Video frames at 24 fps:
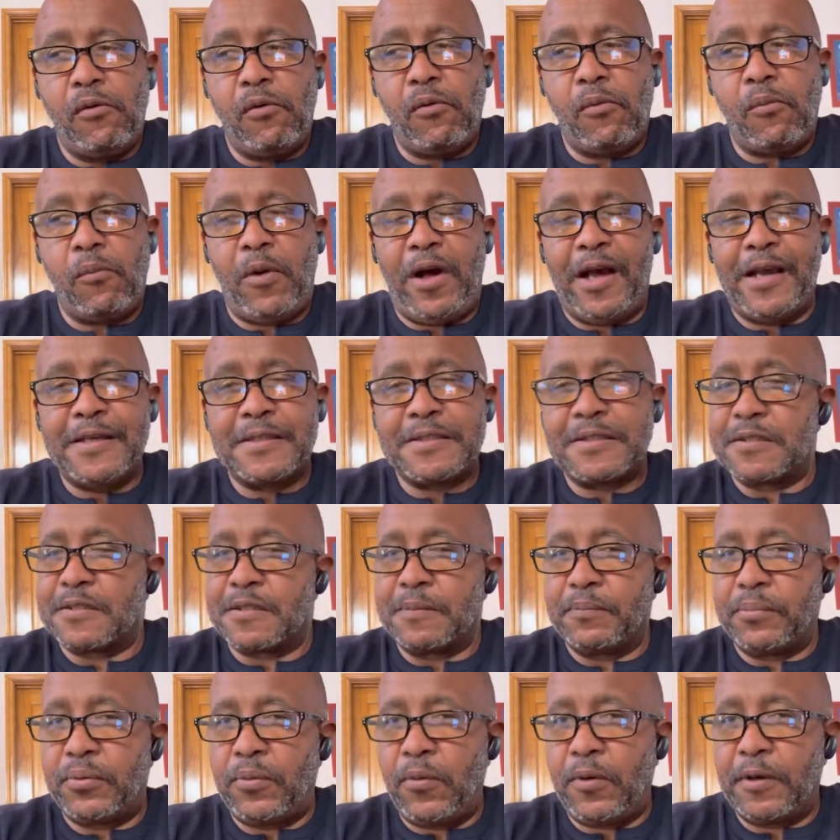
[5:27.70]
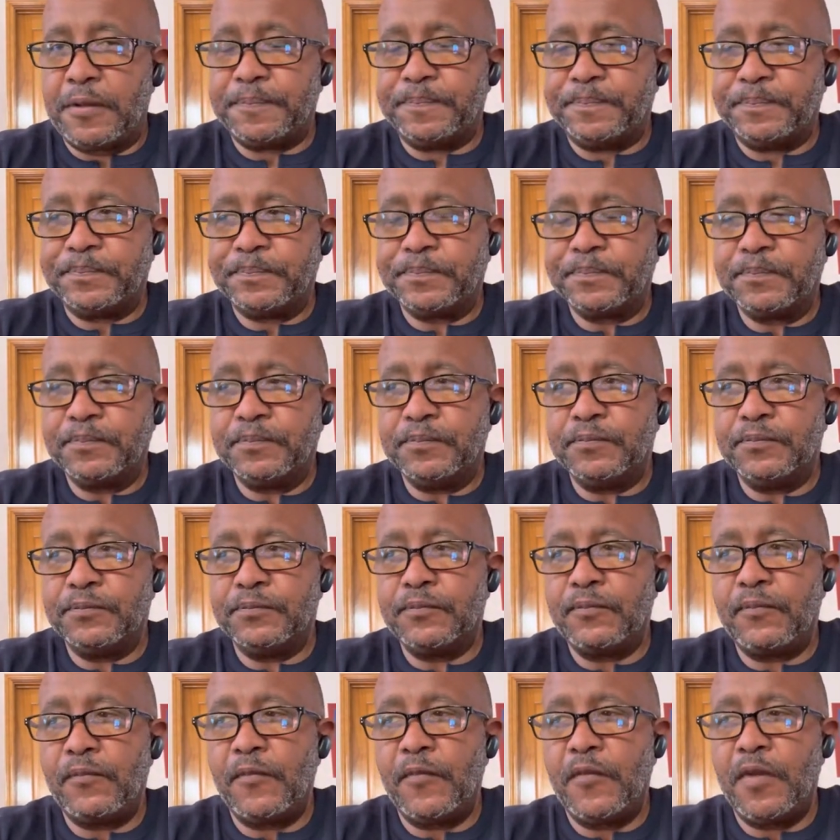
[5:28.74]
Why is this important?
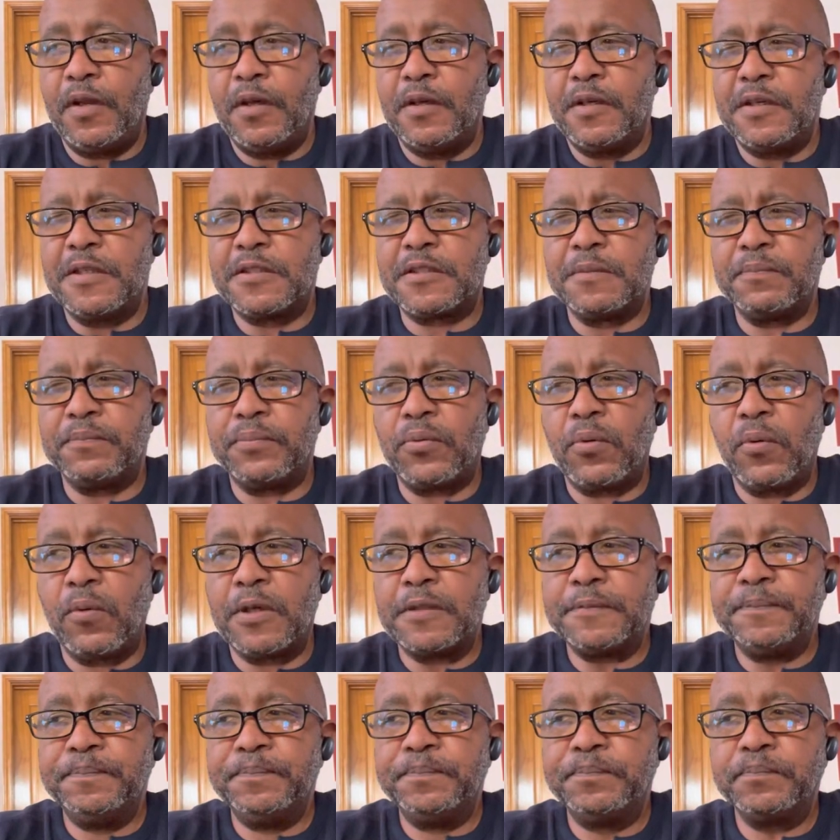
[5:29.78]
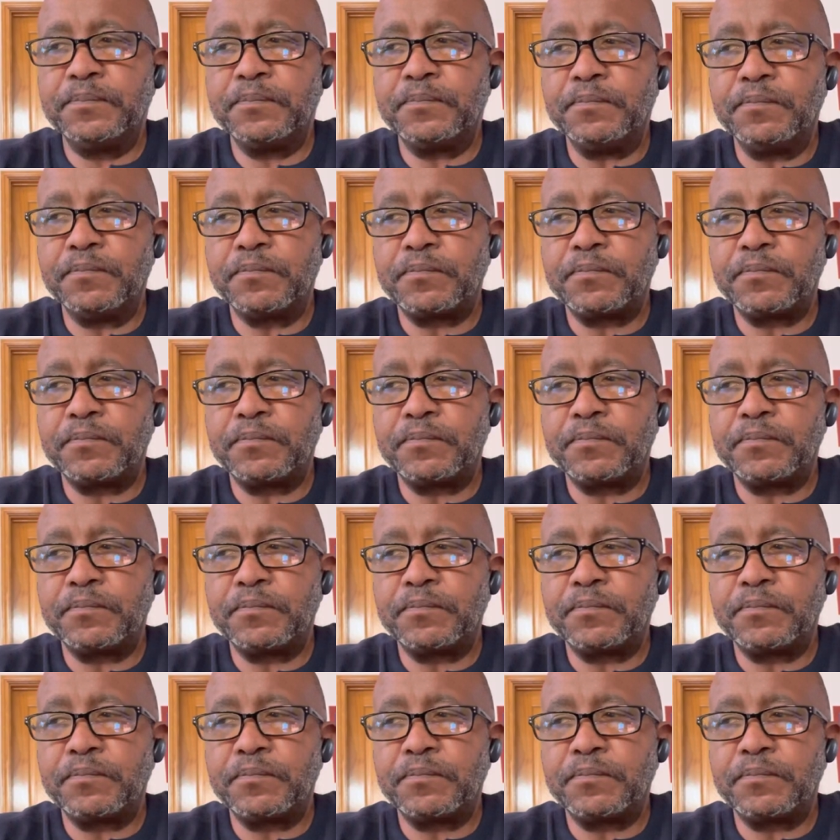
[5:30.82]
It's important